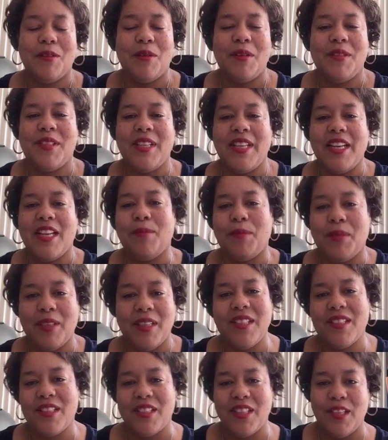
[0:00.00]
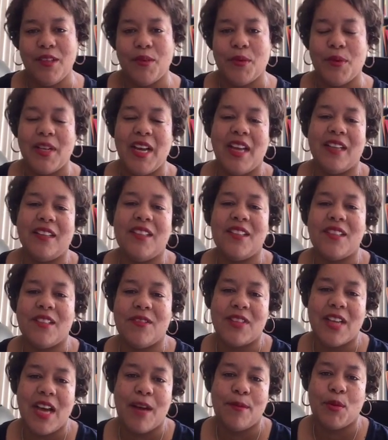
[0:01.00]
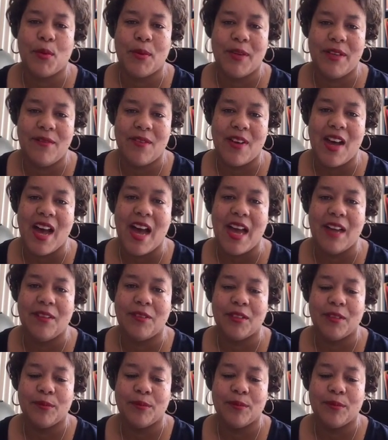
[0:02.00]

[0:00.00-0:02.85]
see him listed on that list of top 25.